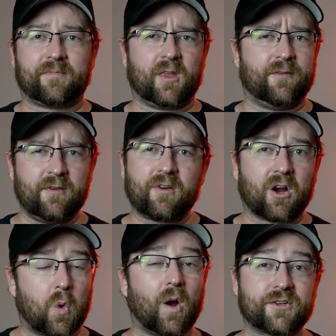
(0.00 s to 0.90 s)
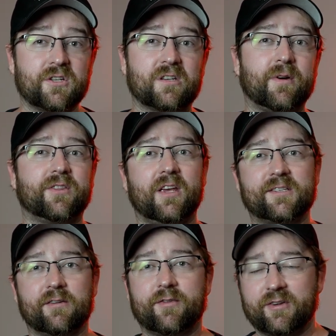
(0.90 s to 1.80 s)
If you've got questions about the
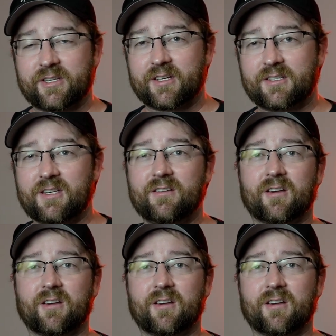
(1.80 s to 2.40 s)
Insta360